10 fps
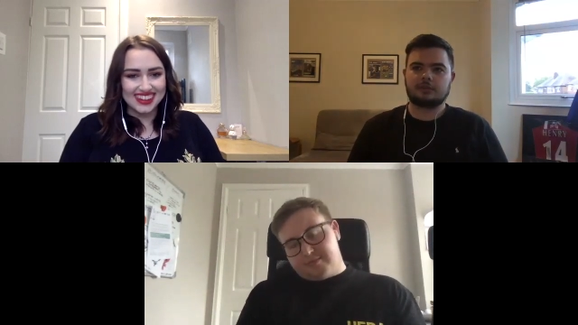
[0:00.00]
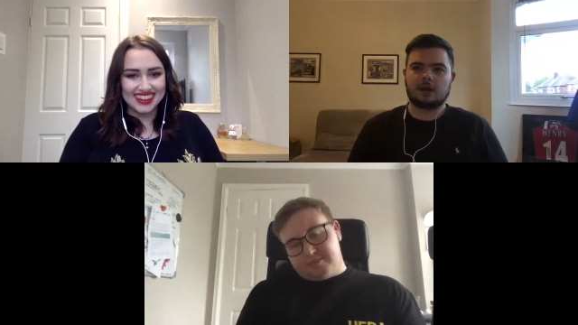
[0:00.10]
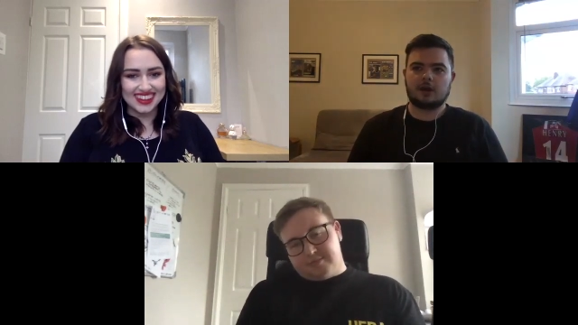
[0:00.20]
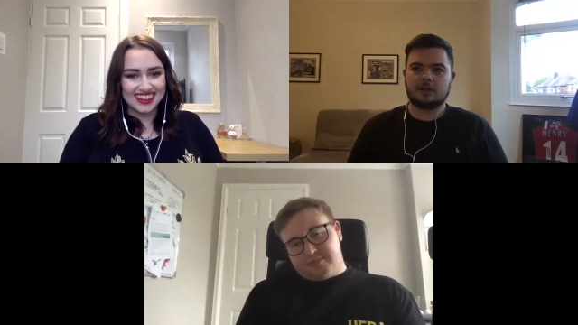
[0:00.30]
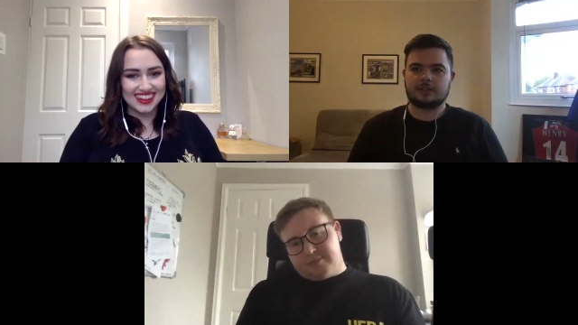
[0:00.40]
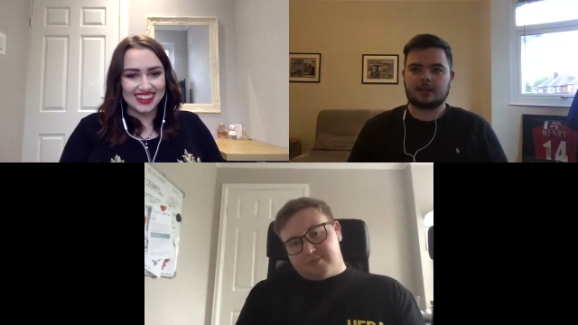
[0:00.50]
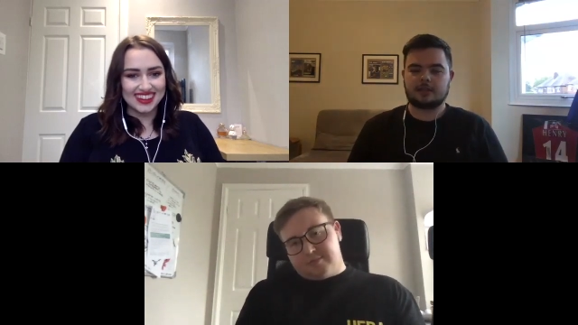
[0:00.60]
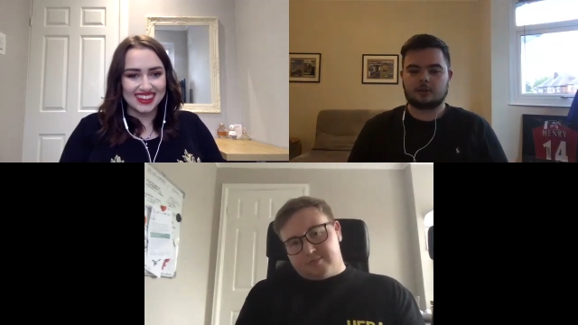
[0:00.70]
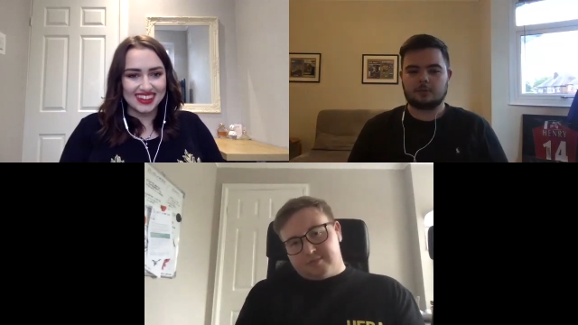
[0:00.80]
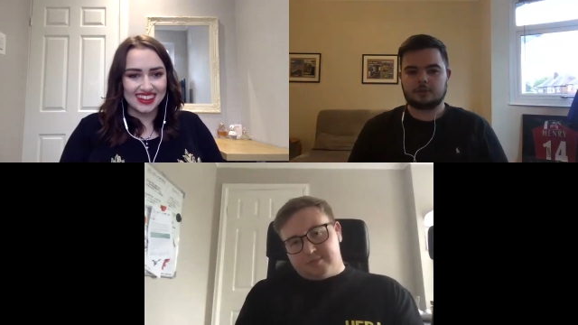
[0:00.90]
Speaker 1: I'd say
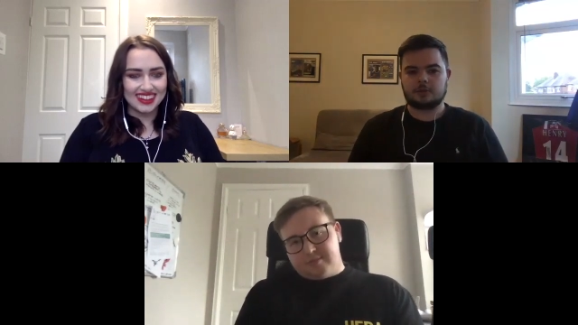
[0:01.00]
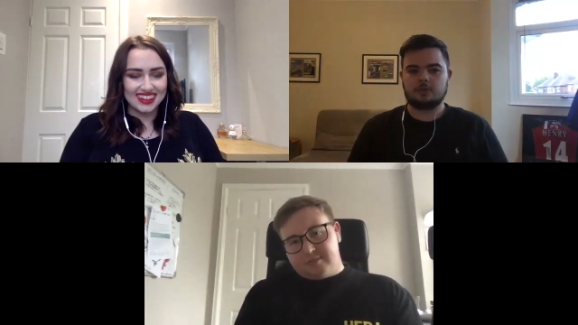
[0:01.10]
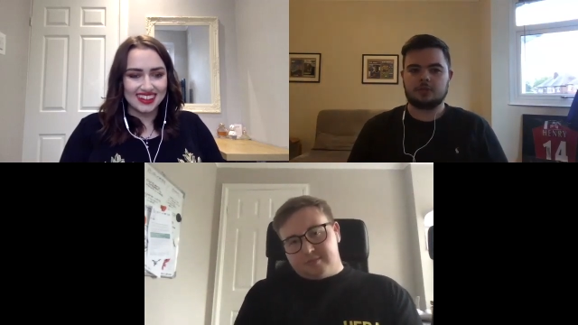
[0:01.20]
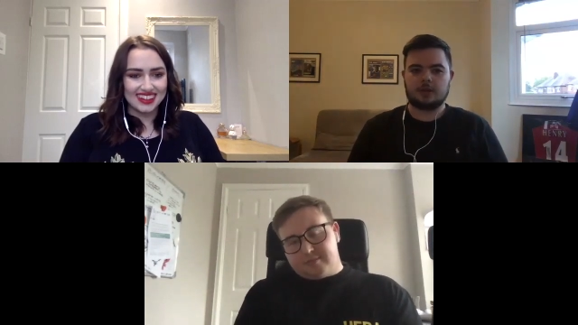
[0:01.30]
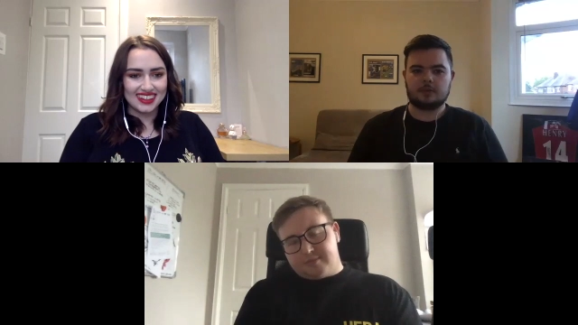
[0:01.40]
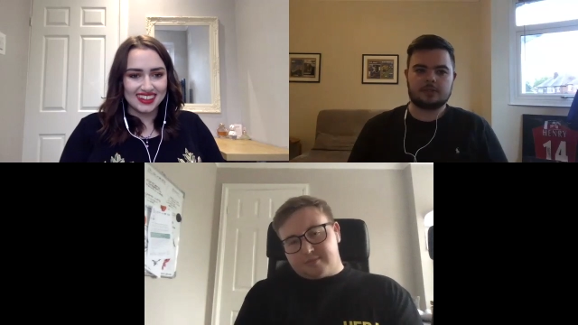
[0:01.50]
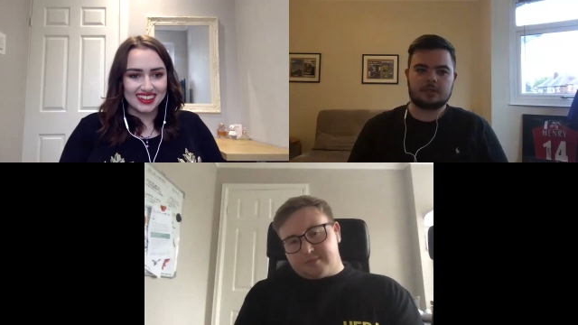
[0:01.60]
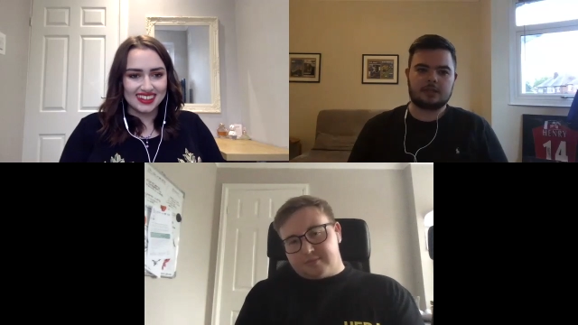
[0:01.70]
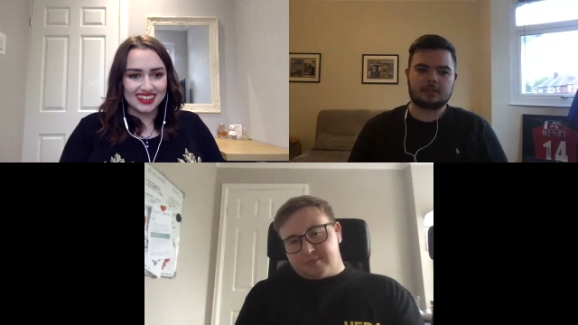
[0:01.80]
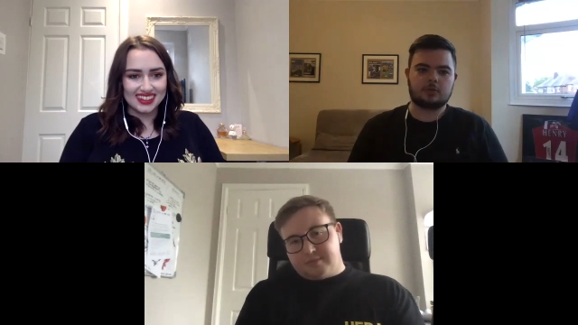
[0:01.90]
Thomas Kuszczak was the
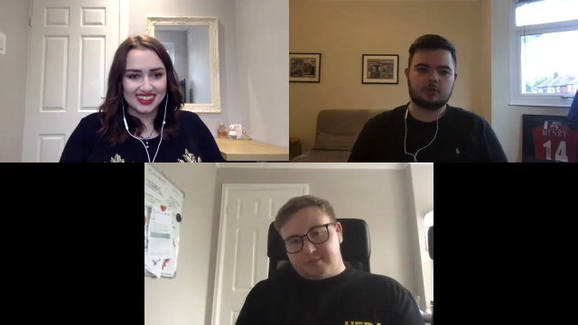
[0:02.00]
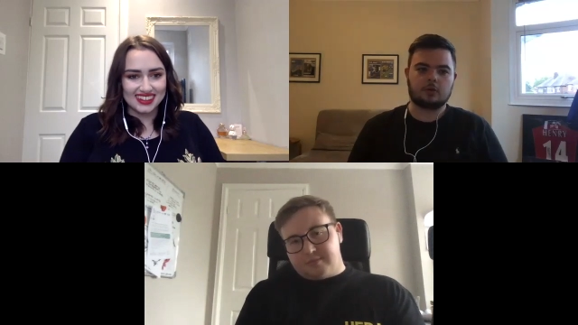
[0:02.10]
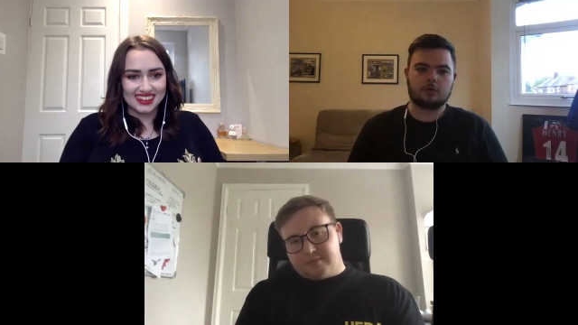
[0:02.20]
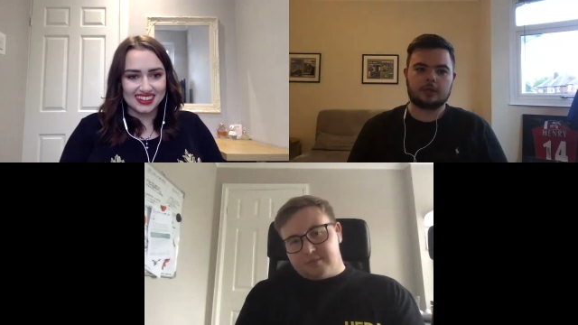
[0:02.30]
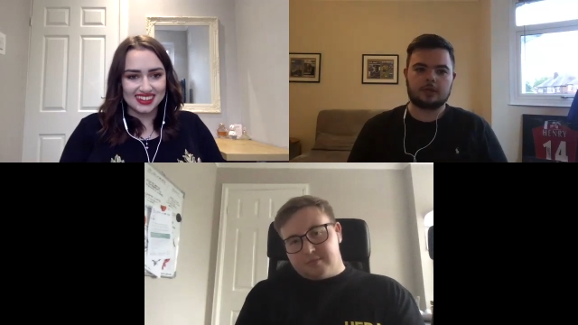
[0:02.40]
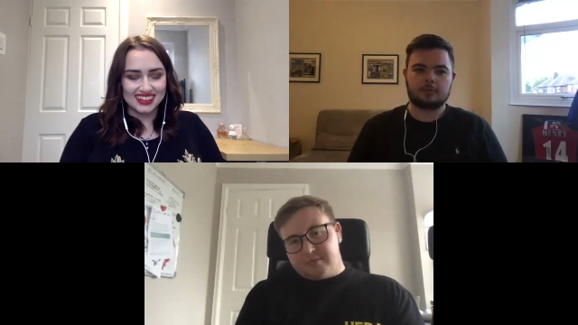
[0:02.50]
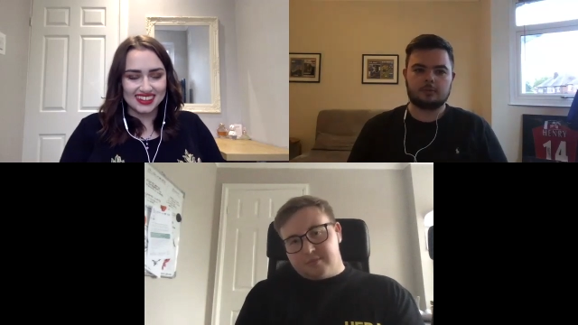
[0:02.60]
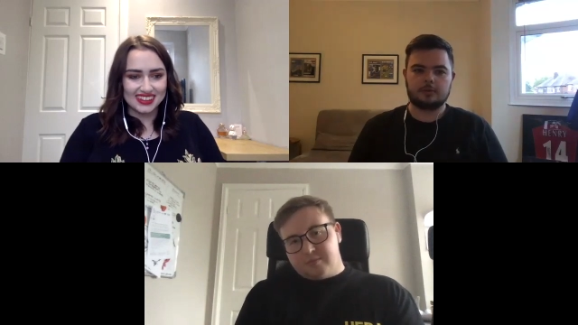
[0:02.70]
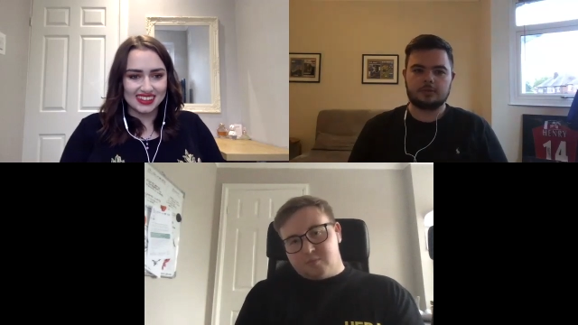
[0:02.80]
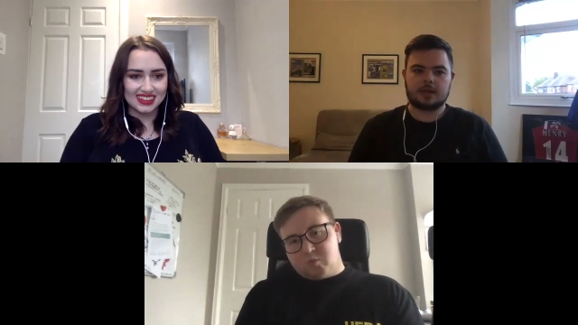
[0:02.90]
last good goalkeeper
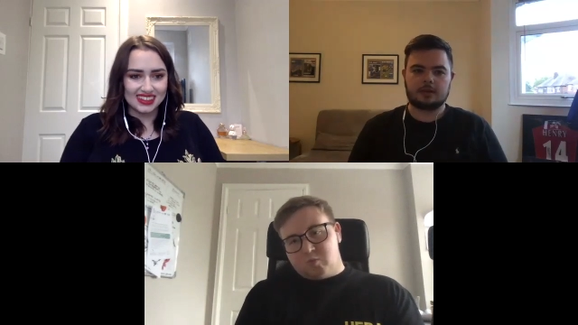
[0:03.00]
Blues had,